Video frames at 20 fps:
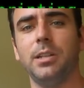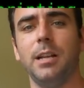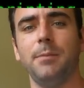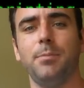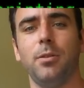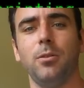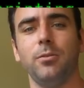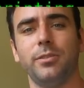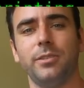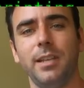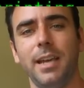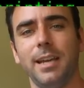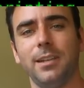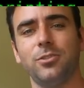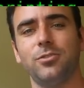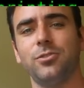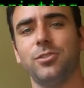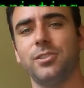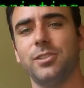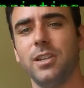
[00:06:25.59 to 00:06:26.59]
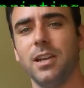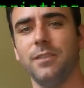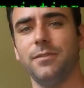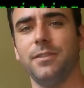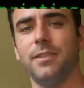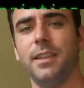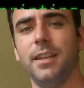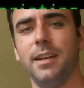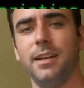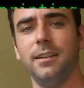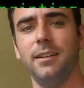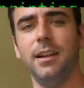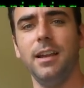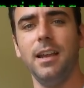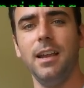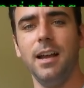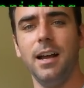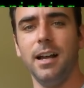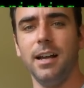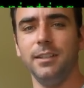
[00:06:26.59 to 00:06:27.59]
I post extra stuff there.
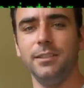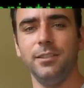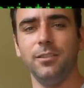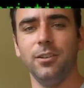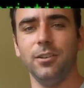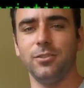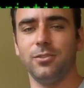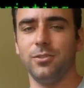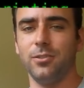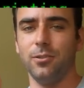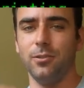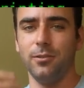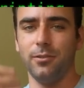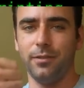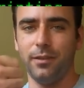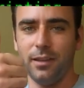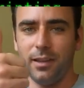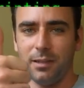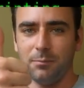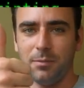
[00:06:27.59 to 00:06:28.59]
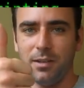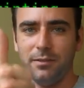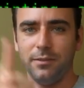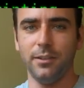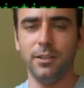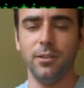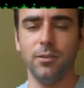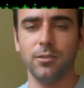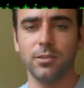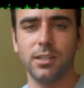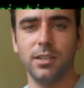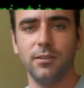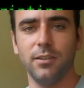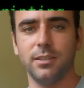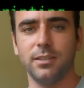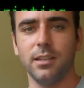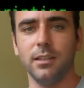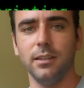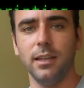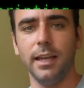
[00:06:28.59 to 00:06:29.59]
Uh, you can also, if you like my videos, give
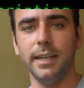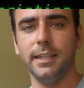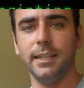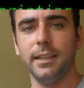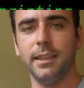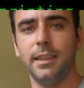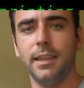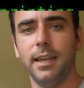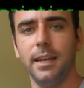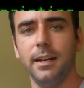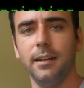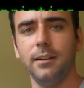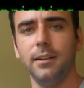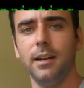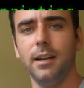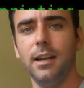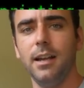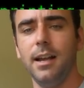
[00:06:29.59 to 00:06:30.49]
us a like there.